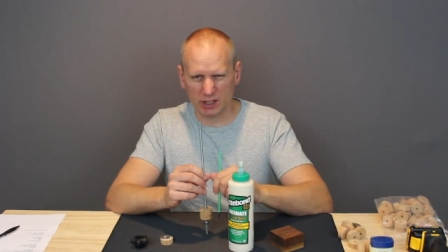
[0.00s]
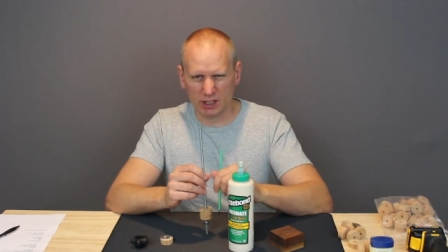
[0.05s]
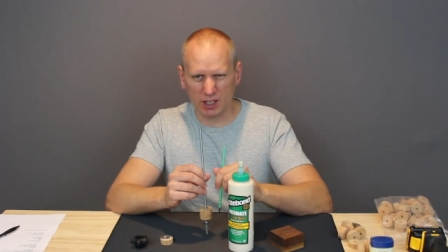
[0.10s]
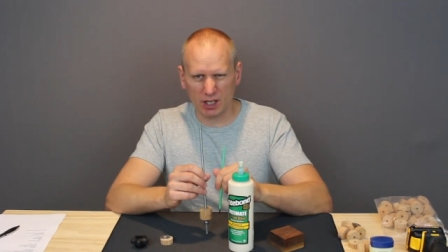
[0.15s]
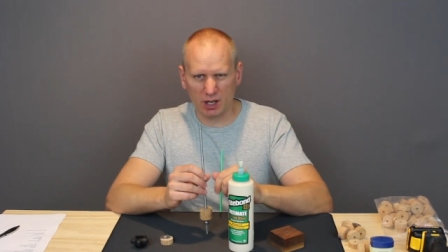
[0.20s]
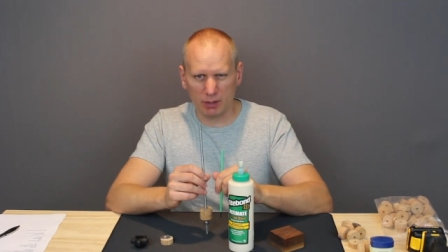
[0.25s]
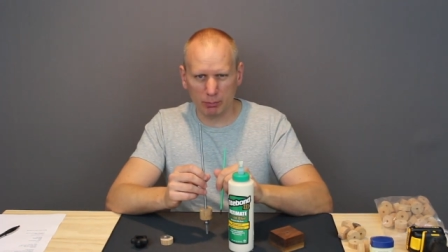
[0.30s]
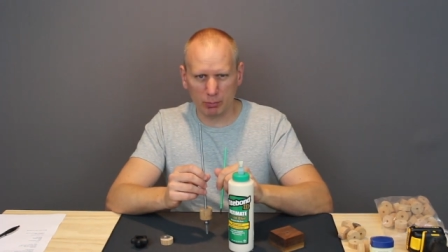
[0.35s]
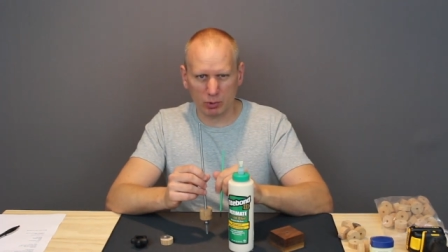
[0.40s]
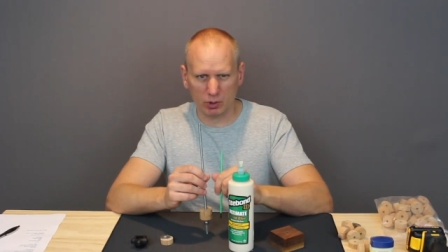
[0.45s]
a
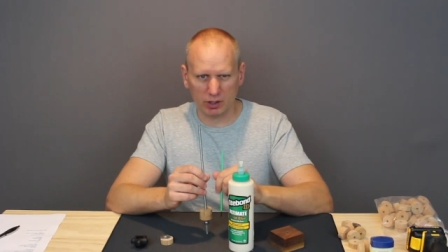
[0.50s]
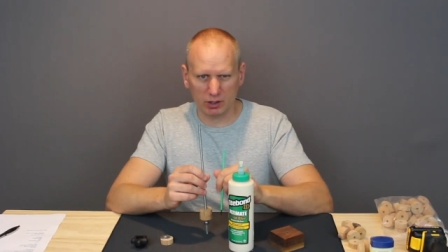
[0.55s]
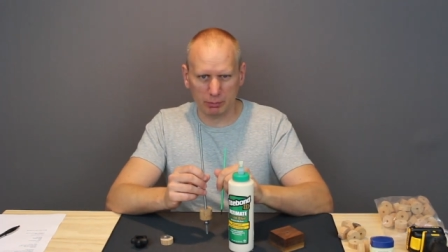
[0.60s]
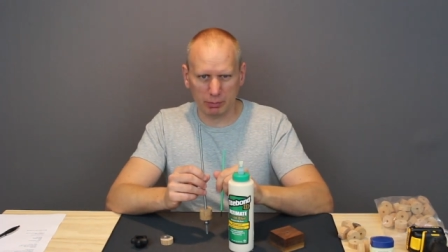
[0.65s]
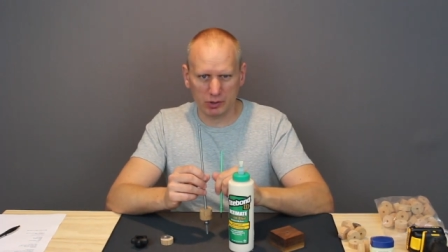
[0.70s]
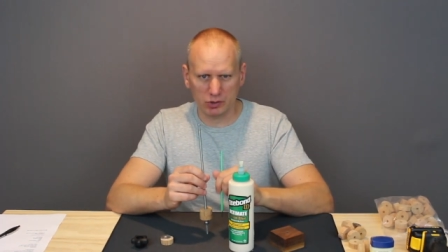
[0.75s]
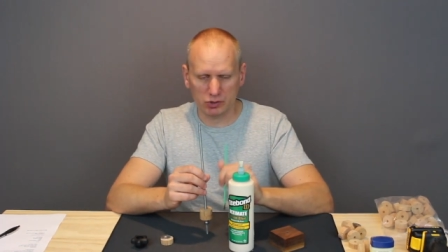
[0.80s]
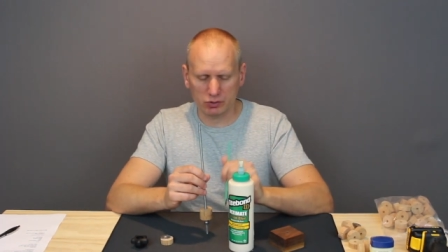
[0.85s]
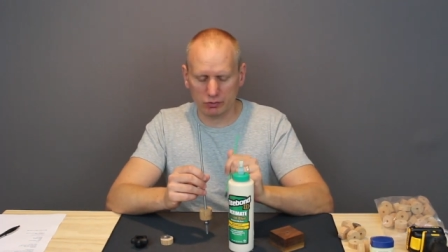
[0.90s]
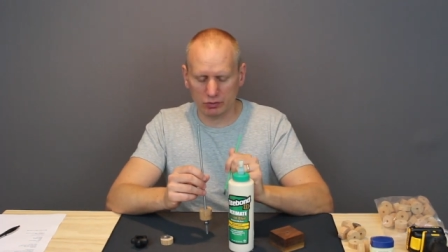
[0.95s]
cup or on a
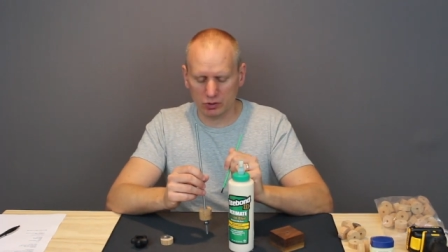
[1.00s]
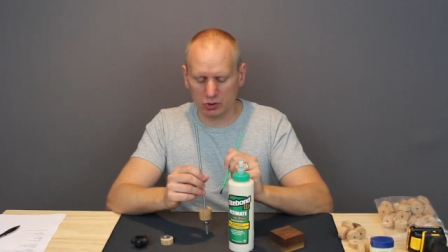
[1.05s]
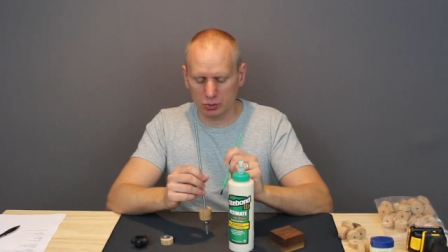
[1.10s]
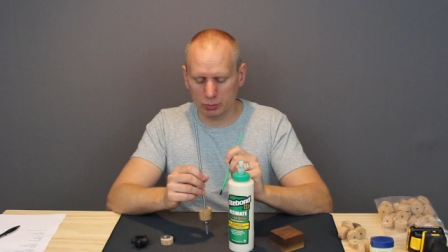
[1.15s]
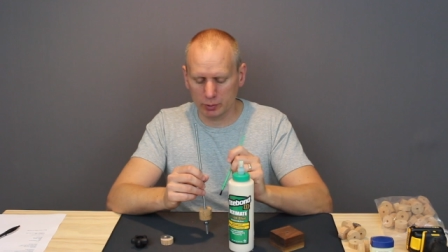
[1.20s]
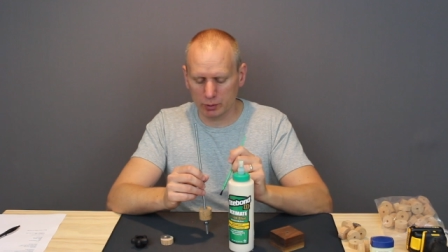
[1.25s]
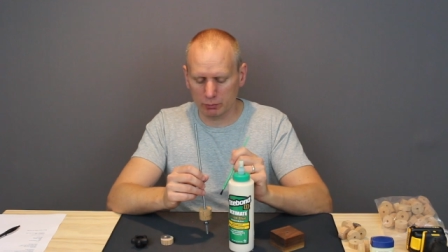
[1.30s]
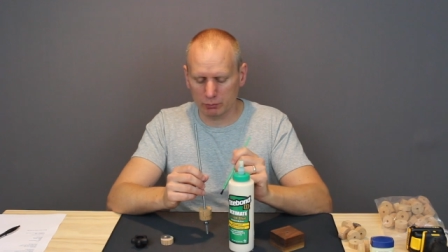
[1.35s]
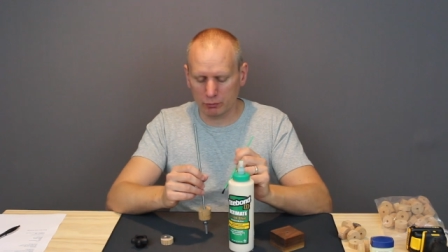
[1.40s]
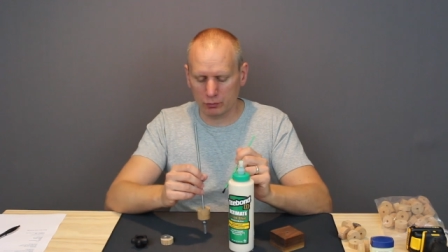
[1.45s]
piece of
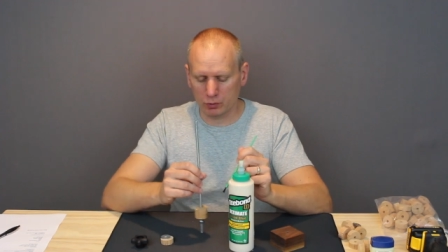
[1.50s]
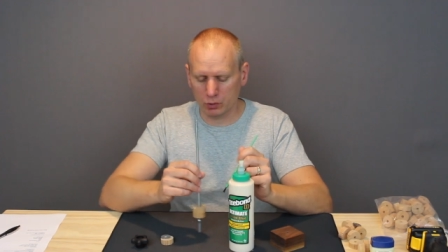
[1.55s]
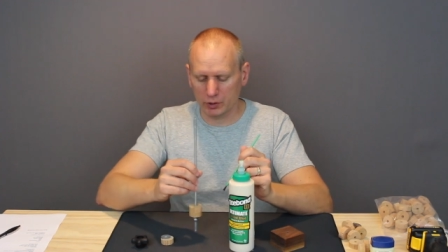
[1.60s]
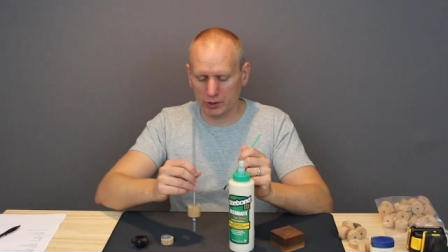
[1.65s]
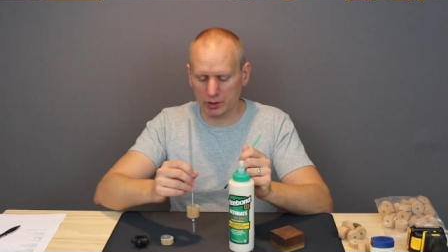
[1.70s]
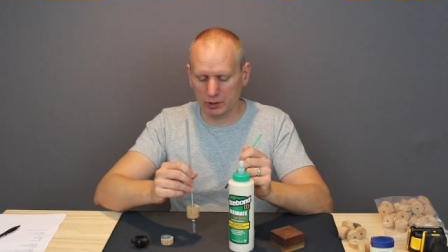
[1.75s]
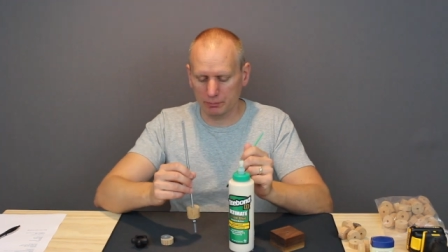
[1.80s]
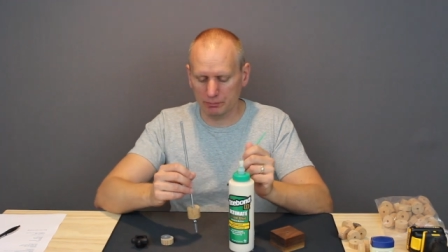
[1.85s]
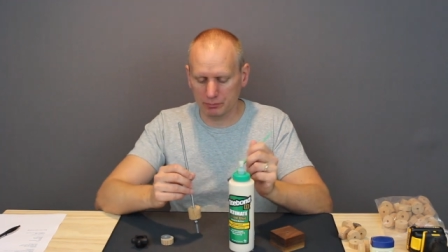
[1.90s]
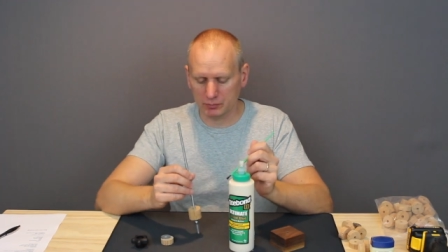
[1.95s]
aluminum
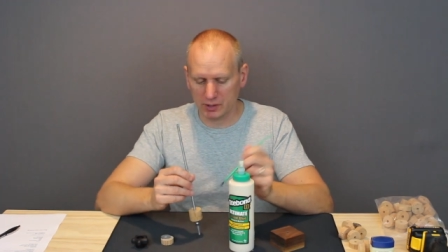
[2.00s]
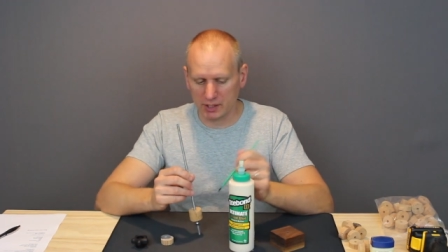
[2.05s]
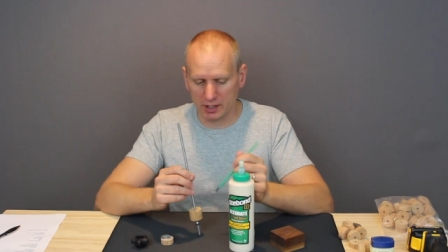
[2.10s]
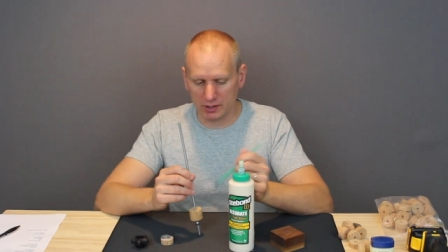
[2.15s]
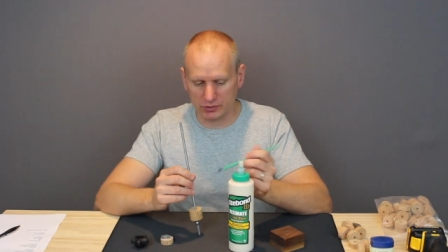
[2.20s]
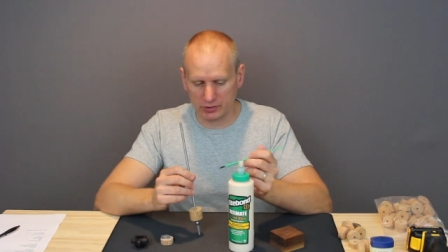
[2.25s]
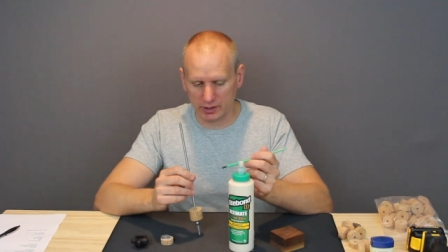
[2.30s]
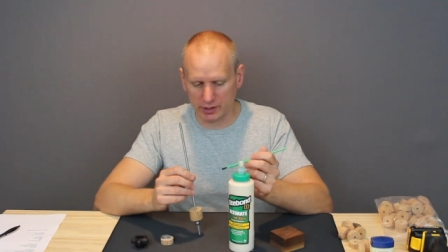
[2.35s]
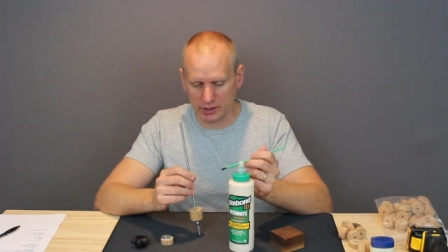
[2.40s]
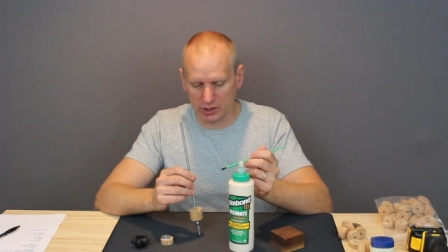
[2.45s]
foil
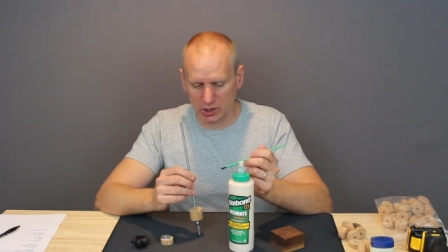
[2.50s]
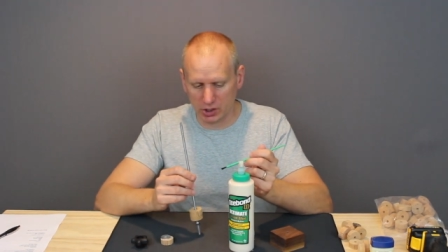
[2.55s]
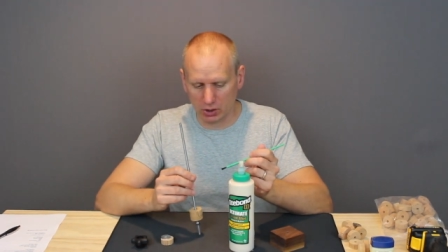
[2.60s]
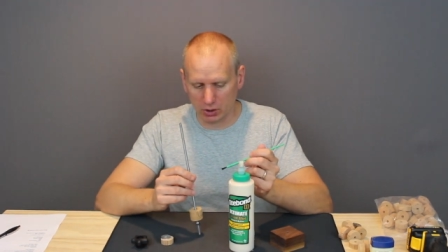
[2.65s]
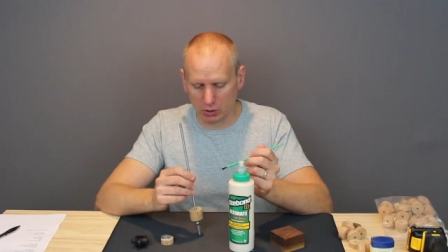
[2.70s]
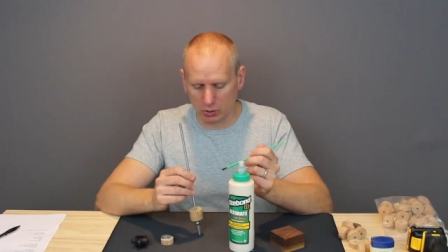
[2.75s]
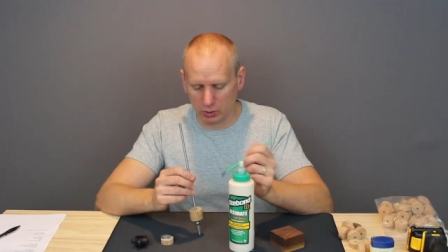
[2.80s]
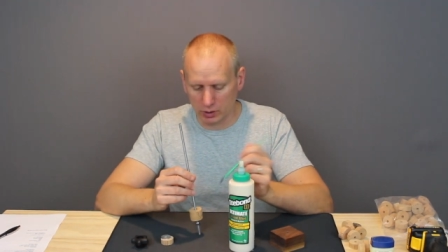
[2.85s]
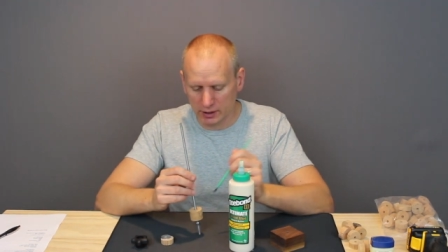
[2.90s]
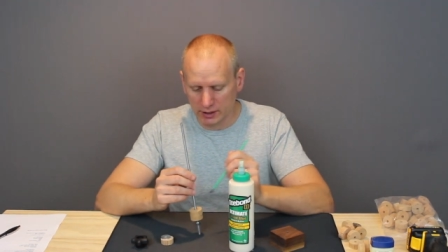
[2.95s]
as I
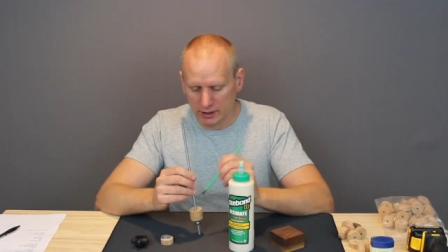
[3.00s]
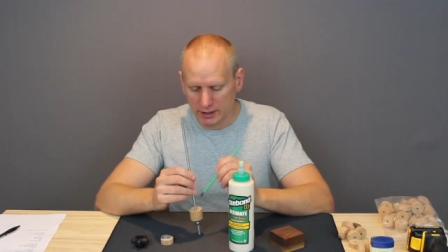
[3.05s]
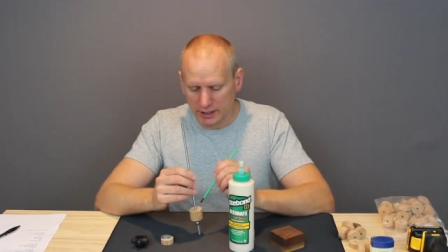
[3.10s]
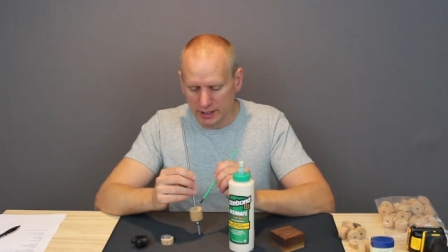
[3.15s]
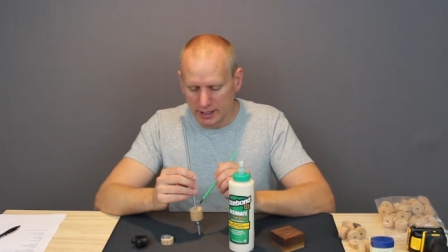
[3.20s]
go.